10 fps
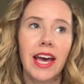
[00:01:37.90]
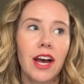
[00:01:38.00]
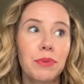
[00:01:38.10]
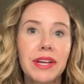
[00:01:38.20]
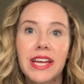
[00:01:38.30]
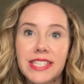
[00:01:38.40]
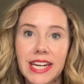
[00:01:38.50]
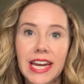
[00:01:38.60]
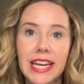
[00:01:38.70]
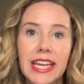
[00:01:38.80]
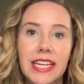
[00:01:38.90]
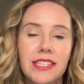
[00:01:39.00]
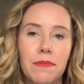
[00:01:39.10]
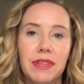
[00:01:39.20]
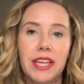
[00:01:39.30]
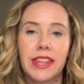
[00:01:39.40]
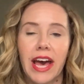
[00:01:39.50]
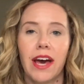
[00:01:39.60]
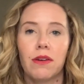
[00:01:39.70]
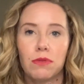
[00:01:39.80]
realized that I needed something
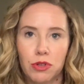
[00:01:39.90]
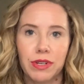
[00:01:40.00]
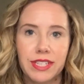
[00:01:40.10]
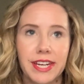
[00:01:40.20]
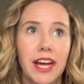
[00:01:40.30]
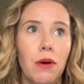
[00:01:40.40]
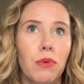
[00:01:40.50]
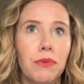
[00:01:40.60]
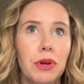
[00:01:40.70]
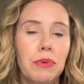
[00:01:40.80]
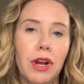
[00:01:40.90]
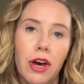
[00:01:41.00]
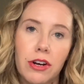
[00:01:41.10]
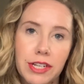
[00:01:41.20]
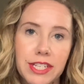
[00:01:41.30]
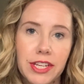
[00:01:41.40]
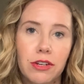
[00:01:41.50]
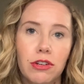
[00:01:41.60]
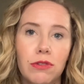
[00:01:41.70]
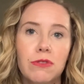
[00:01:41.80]
that was going to stand out when we went on our Disney
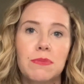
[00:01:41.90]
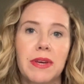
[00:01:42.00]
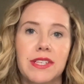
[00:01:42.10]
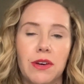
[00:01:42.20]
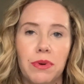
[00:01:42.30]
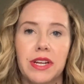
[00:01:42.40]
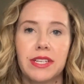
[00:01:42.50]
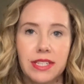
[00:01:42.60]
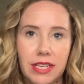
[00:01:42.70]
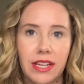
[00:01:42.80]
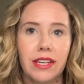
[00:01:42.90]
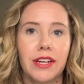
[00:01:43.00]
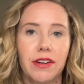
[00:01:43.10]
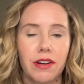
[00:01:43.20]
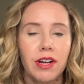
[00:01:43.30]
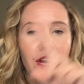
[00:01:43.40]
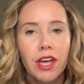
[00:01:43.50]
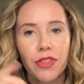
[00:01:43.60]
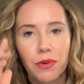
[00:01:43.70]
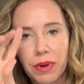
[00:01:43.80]
cruise because I wanted to sit near
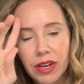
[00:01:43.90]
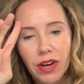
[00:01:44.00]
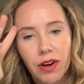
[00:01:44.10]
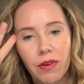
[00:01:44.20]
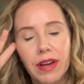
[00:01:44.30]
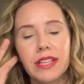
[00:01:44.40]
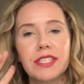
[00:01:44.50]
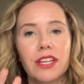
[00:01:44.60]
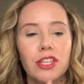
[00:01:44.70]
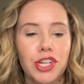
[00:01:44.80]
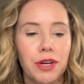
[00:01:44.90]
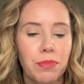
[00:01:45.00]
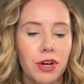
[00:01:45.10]
the window and sit in the chair and put it